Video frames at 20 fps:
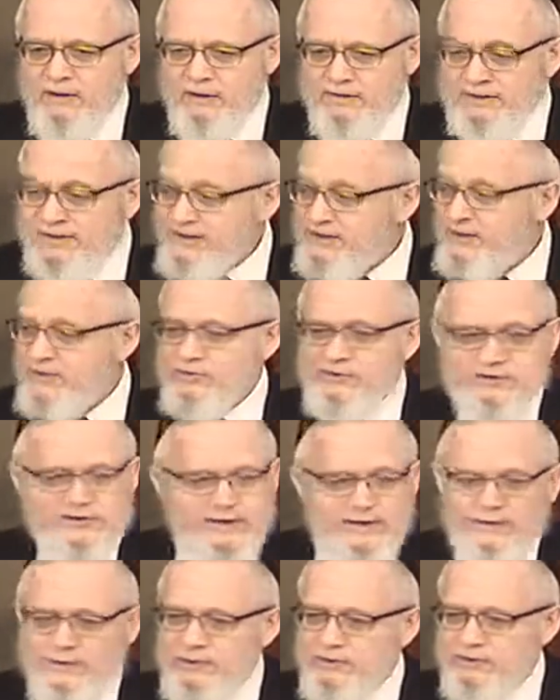So that's Tosa's
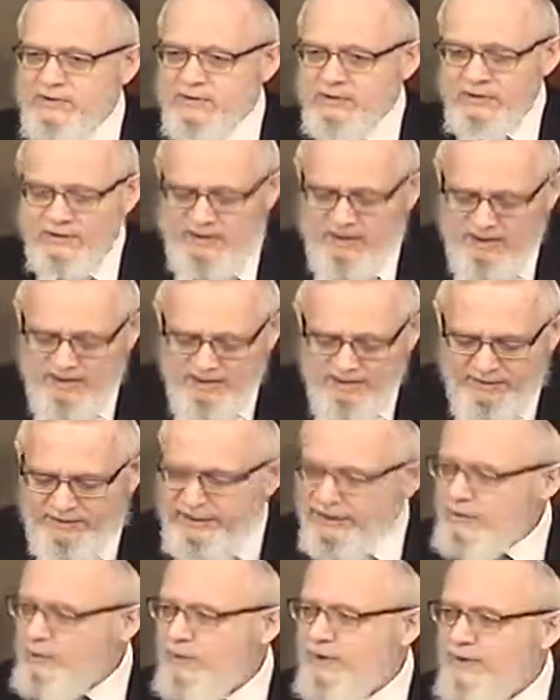difficulty.
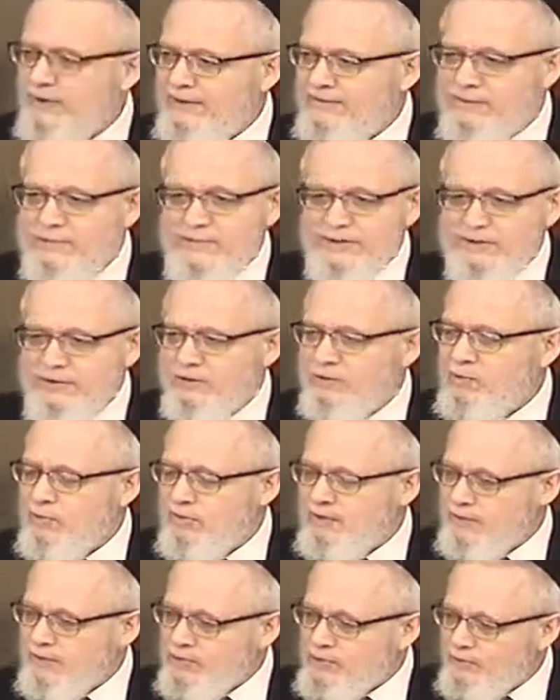There we don't have a minted
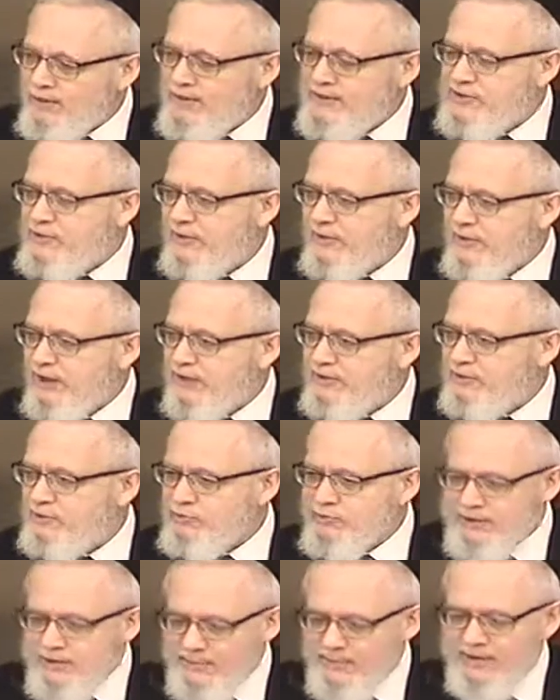coin. You're transferring onto
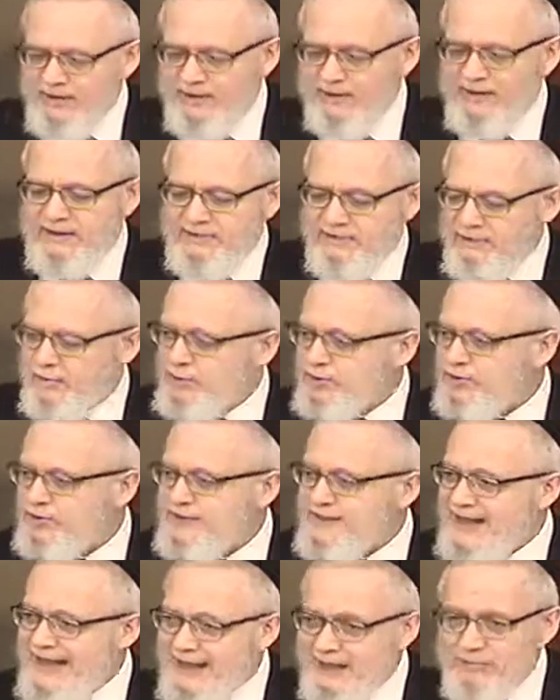something that, that, which is
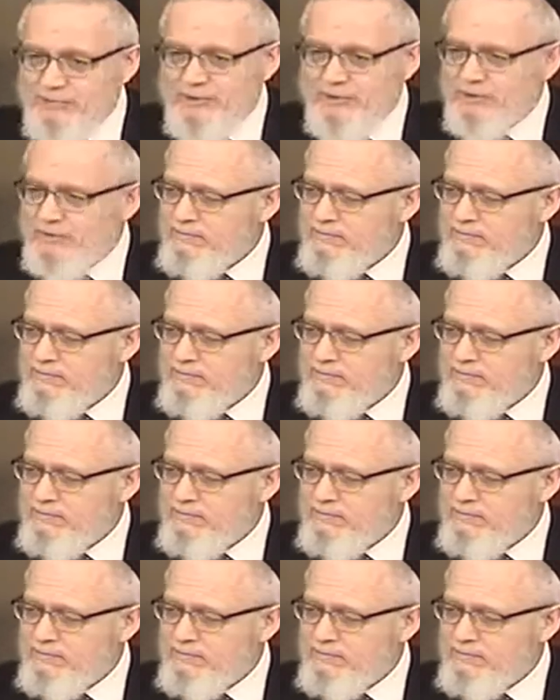an animal.